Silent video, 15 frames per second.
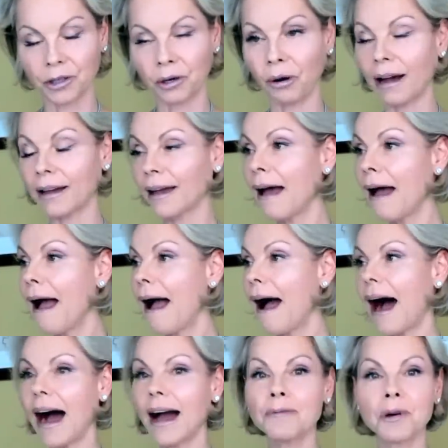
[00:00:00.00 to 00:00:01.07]
You know,
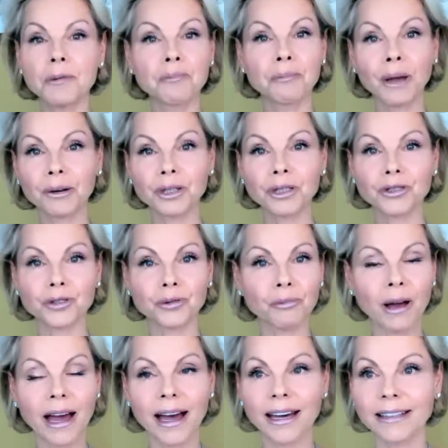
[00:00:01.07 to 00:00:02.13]
I'm married to a
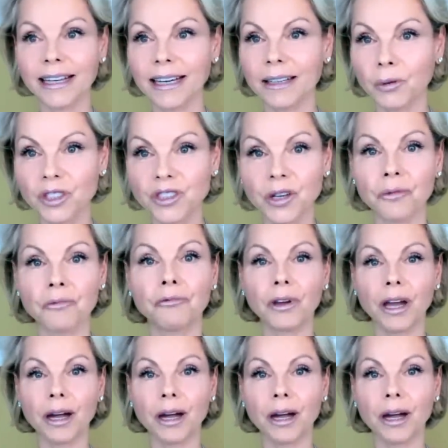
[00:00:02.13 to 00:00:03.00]
man that was a